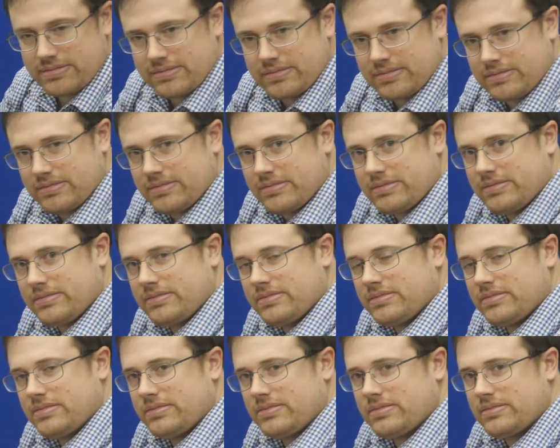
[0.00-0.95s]

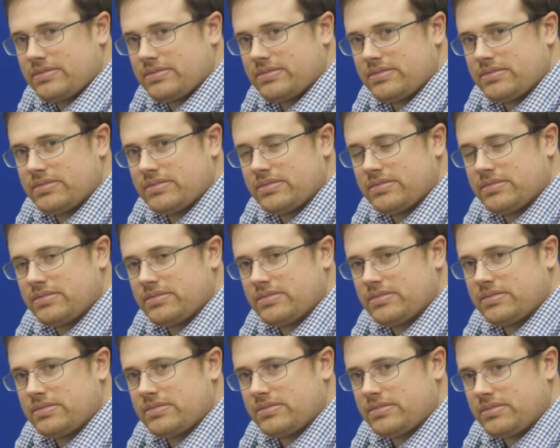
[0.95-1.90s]

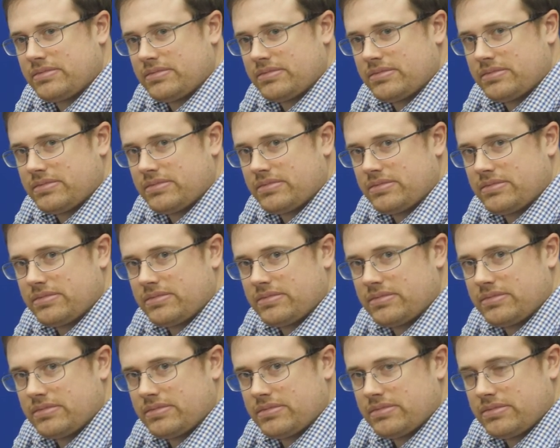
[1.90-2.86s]

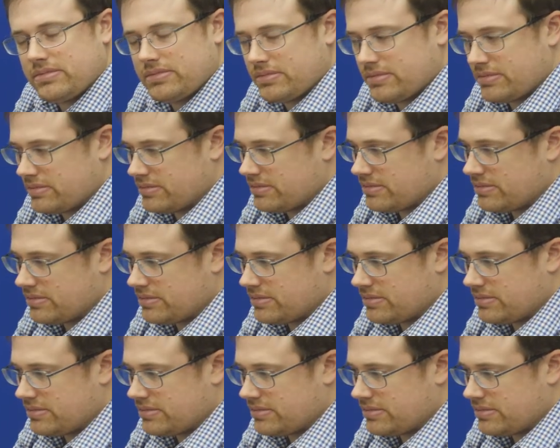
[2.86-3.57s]
(not speaking)